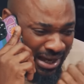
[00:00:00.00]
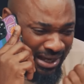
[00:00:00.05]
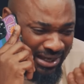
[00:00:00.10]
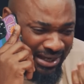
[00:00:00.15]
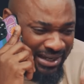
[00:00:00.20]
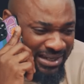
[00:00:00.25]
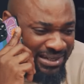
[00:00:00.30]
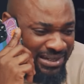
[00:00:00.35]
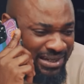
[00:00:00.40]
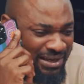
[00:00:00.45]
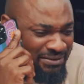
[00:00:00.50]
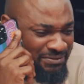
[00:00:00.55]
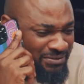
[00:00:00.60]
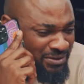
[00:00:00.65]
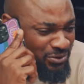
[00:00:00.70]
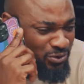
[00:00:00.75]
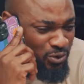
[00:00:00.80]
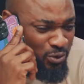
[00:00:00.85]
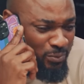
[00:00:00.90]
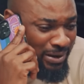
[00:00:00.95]
I can
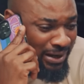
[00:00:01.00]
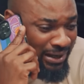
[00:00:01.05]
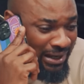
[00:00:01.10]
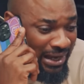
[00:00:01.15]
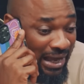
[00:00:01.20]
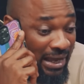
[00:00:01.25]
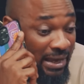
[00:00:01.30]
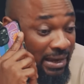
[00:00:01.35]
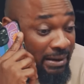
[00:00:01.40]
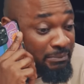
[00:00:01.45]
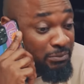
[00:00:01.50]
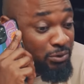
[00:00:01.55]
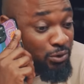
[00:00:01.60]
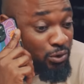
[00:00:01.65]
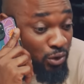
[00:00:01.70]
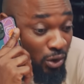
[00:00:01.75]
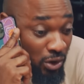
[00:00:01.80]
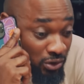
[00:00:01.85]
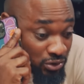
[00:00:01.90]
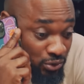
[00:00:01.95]
never go back. I
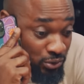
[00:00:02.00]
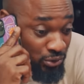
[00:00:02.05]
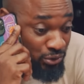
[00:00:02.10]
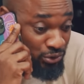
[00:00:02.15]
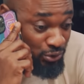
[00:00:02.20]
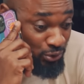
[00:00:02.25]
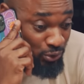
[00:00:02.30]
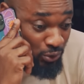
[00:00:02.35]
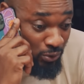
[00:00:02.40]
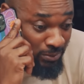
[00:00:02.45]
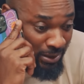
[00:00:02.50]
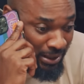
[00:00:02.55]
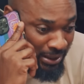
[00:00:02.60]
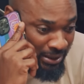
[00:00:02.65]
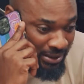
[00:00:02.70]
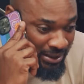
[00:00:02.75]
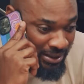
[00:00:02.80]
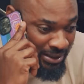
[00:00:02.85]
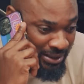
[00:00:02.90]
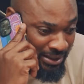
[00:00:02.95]
am not going to go
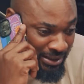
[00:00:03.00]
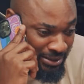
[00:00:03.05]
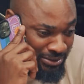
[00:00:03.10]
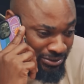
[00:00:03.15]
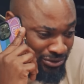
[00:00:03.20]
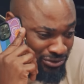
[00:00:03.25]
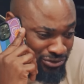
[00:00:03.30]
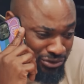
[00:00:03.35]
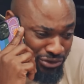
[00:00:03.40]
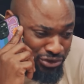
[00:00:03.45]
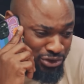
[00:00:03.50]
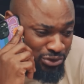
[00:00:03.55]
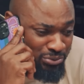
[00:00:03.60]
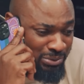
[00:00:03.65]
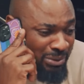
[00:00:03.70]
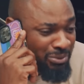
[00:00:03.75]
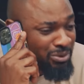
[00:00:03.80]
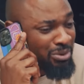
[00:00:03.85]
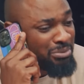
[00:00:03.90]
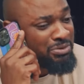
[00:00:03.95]
back. Doctor, do you
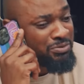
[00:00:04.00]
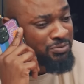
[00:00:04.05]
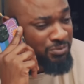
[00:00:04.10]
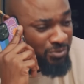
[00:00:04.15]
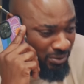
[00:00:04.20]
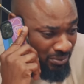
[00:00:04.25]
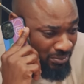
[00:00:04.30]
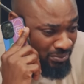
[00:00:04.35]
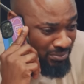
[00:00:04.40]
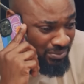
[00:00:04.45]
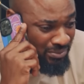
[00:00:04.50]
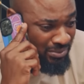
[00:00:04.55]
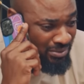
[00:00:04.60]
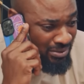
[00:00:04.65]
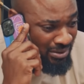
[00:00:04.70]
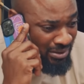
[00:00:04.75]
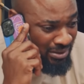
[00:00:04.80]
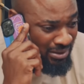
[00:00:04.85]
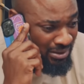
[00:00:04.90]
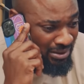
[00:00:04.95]
know where I'm coming from?
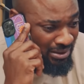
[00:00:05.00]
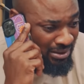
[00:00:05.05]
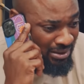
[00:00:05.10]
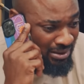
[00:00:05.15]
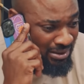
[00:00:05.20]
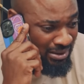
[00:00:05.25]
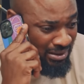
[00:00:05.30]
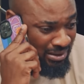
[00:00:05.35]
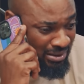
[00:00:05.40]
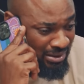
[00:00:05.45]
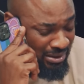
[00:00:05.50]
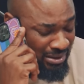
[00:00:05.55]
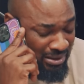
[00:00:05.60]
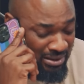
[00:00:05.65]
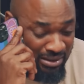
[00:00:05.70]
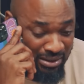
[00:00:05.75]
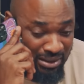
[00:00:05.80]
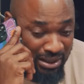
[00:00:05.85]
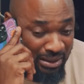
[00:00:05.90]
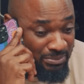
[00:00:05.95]

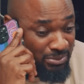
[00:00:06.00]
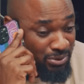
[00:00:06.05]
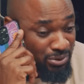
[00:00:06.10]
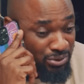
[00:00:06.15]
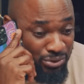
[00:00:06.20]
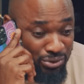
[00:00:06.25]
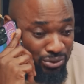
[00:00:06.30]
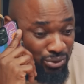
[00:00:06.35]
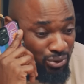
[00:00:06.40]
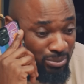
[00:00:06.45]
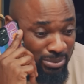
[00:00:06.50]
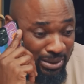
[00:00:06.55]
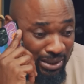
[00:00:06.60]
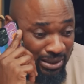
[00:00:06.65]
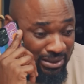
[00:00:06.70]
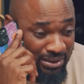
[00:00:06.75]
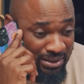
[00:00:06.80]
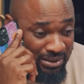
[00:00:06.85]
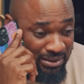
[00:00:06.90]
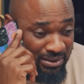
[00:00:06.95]
I'm not going to go
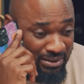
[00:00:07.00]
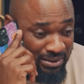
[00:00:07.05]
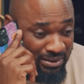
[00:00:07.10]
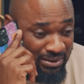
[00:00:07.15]
back.